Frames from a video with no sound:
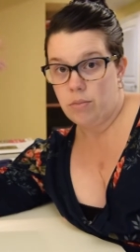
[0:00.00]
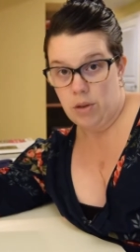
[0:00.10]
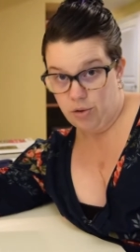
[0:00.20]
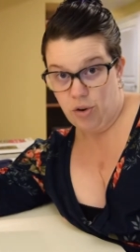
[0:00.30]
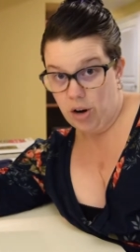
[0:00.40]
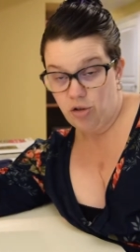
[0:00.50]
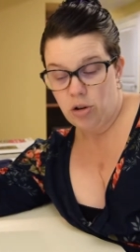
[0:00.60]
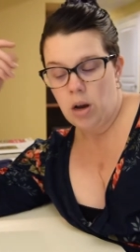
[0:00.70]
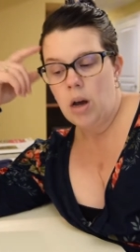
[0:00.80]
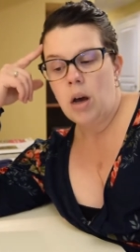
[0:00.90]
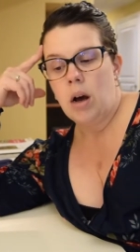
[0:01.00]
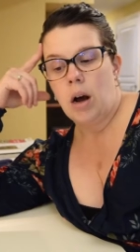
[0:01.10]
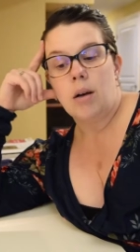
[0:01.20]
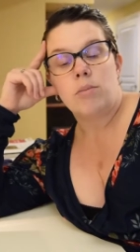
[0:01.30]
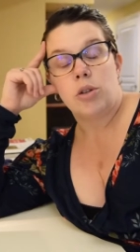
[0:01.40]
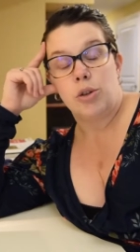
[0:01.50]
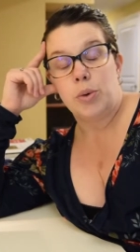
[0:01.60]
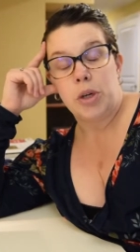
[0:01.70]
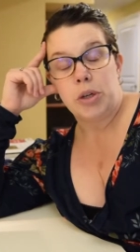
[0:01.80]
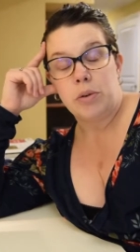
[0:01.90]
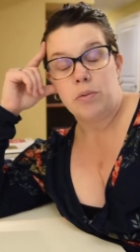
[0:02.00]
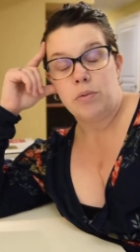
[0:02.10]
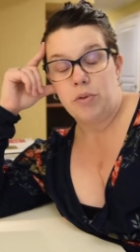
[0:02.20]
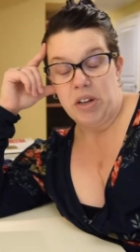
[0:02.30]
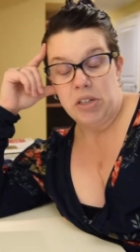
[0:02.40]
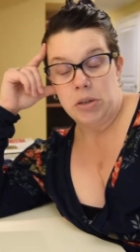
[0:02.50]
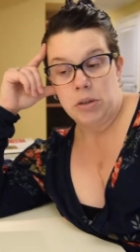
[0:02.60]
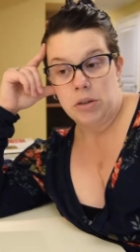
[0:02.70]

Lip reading: they stretch, so you can fit